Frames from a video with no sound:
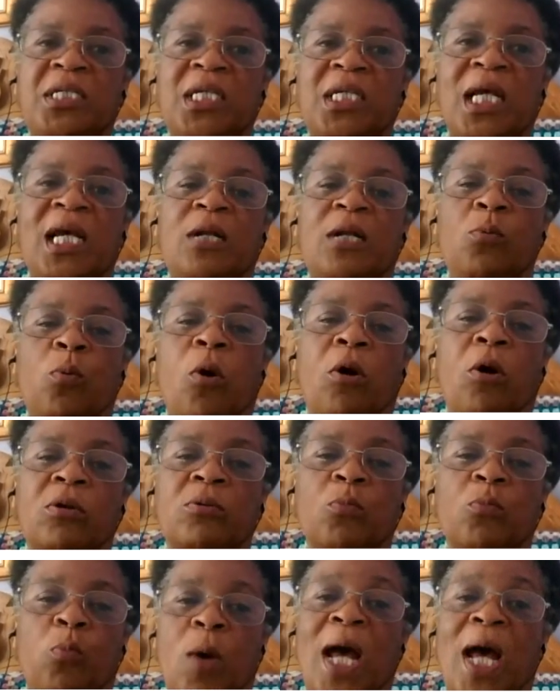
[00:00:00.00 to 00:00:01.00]
in what
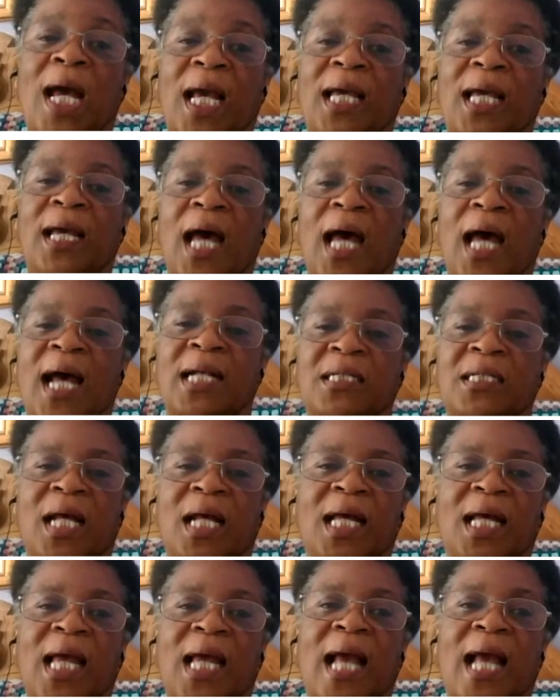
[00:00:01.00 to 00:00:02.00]
way and
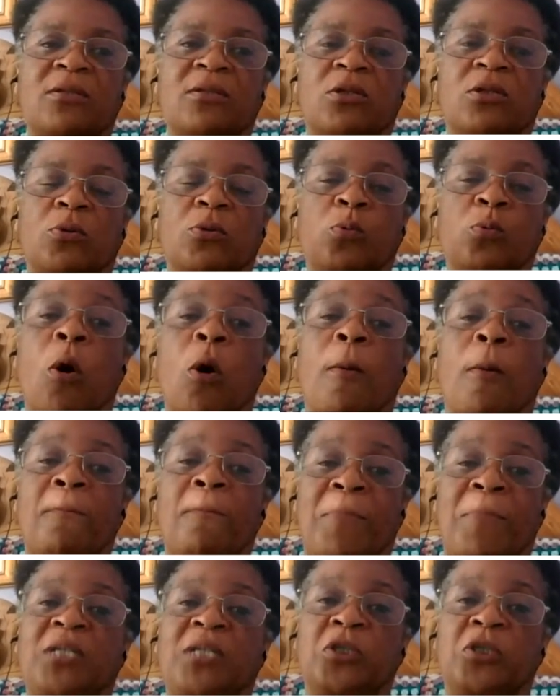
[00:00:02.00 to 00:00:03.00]
against what
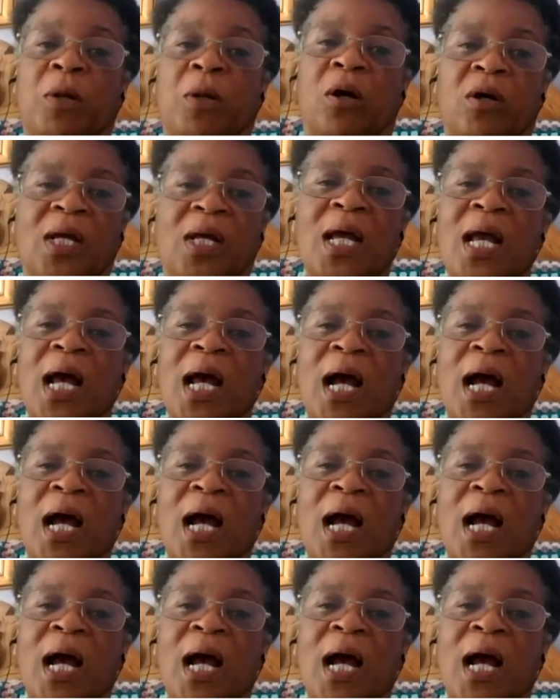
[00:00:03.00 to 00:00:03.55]
benchmark?